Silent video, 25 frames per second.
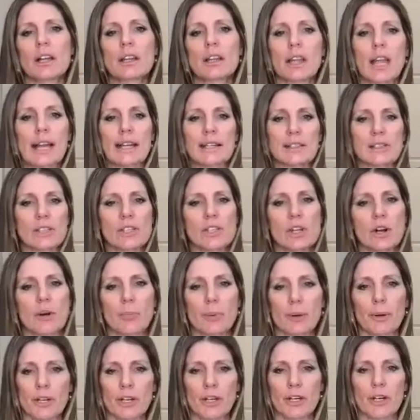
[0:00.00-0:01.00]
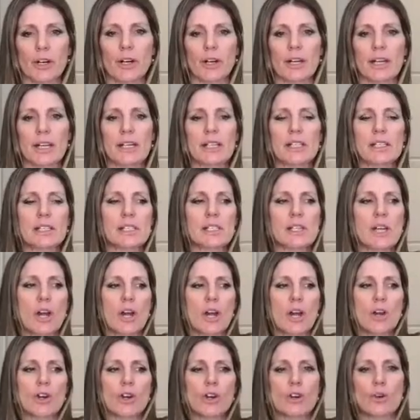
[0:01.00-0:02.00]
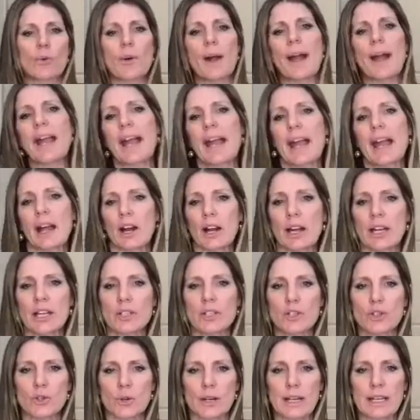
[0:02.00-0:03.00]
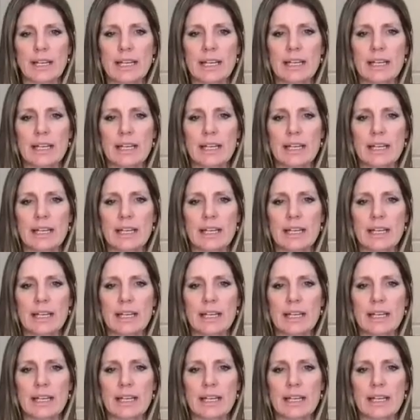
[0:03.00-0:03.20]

like sober curious, gray area drinking,